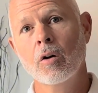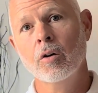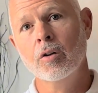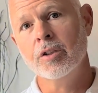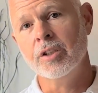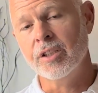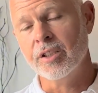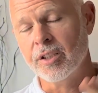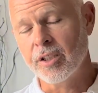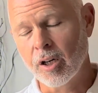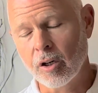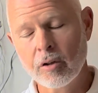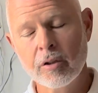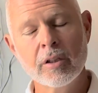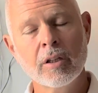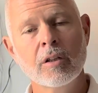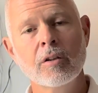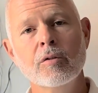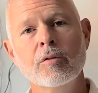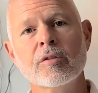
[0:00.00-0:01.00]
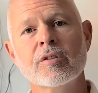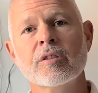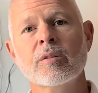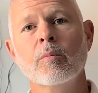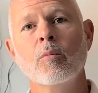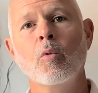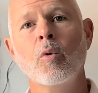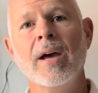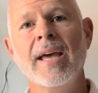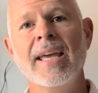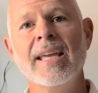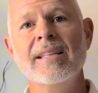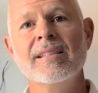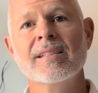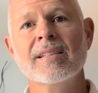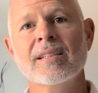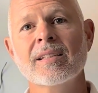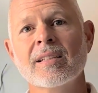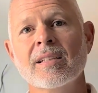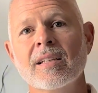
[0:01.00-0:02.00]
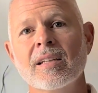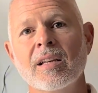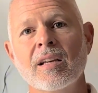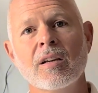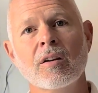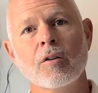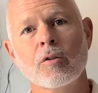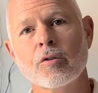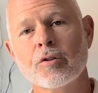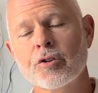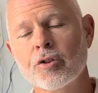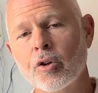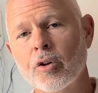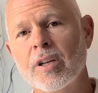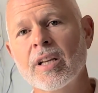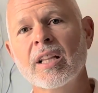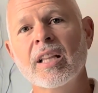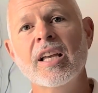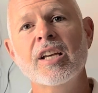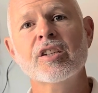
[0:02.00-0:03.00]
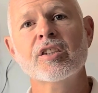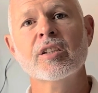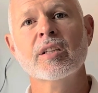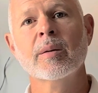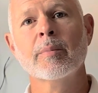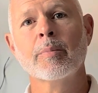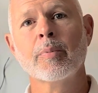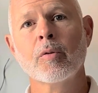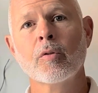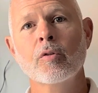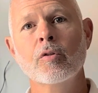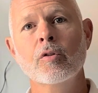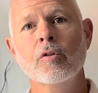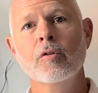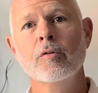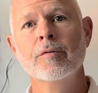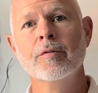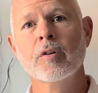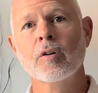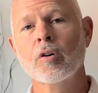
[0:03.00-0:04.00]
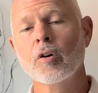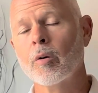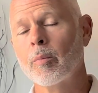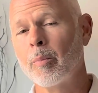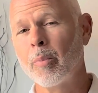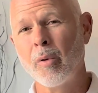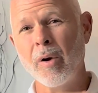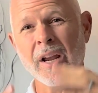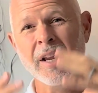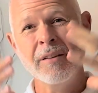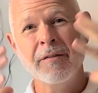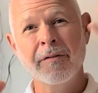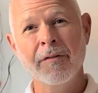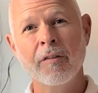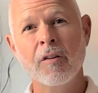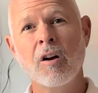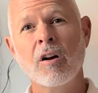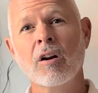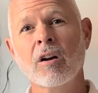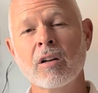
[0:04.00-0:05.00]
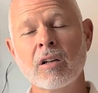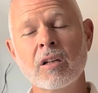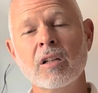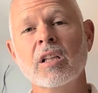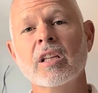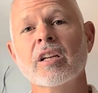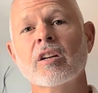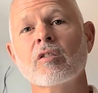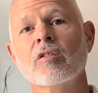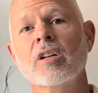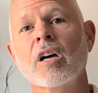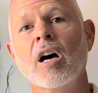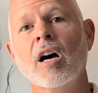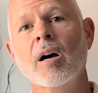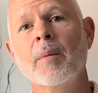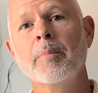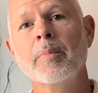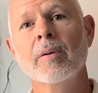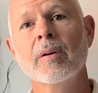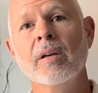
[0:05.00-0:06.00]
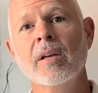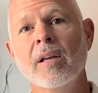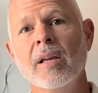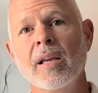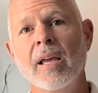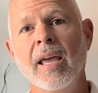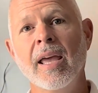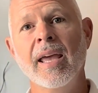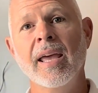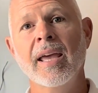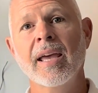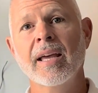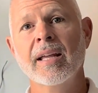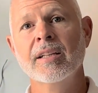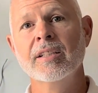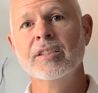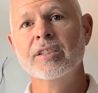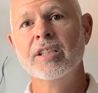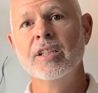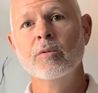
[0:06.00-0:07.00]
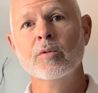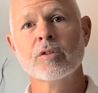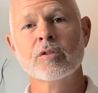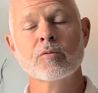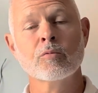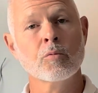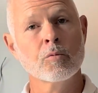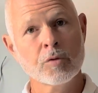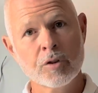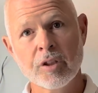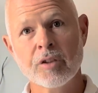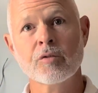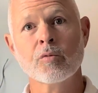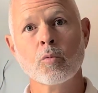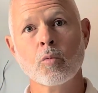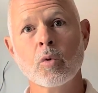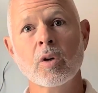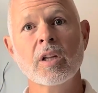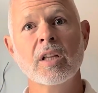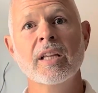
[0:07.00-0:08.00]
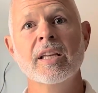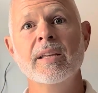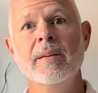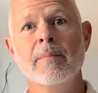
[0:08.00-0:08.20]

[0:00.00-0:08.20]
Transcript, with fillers: she started to lose some weight. Her circulation improved. Her brain fog cleared up. And she was just really